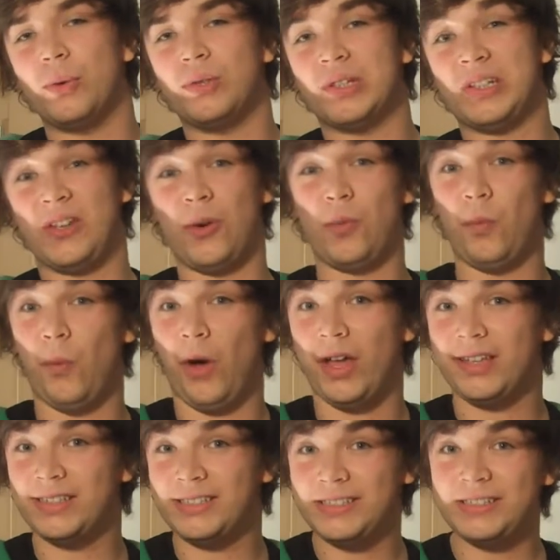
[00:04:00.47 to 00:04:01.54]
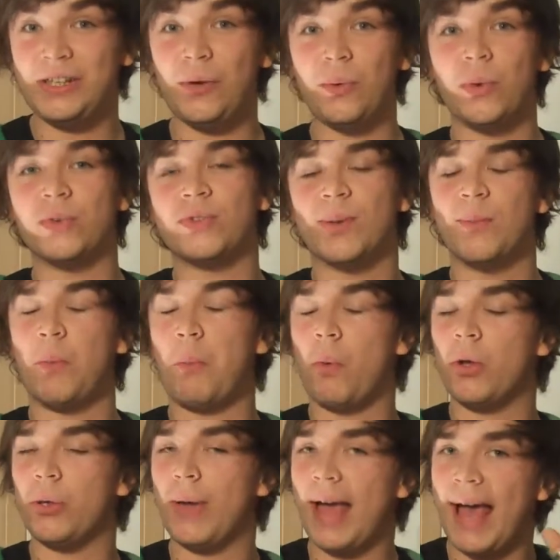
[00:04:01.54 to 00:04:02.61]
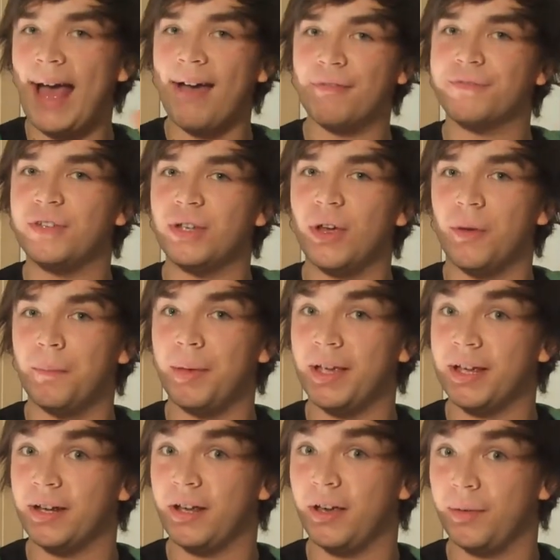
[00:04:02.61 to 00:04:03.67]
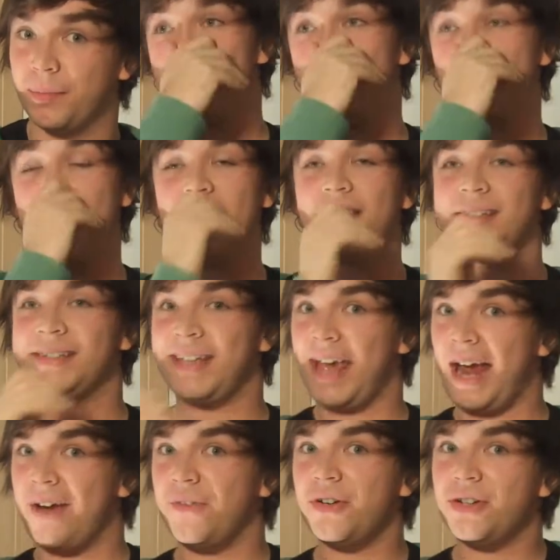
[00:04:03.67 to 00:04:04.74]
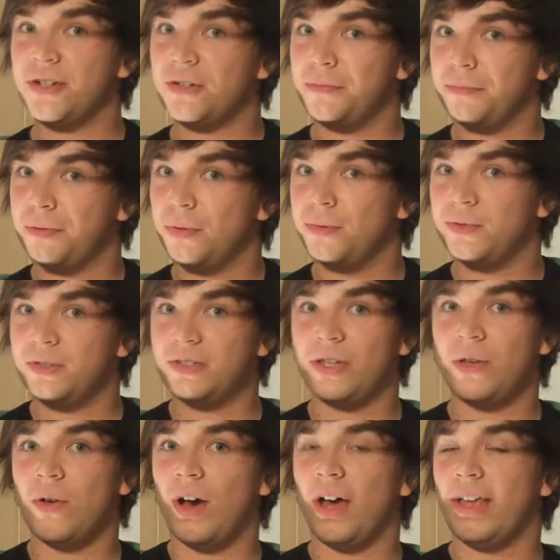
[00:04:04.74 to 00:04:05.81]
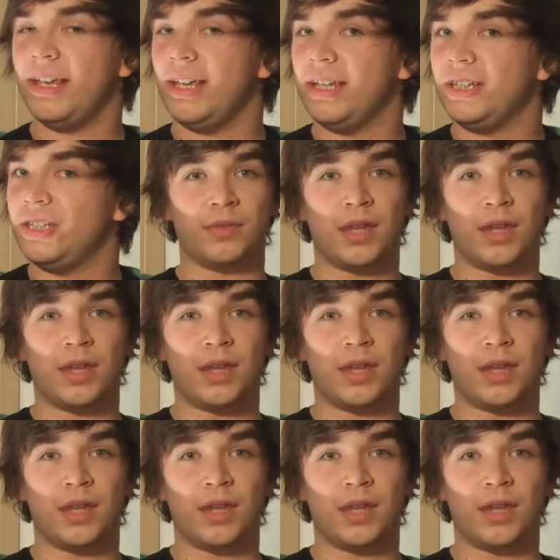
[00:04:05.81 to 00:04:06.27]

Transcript: Portal 2 and why it's so awesome and why you have to go and pick it up. Play as character in Portal 2, i.e.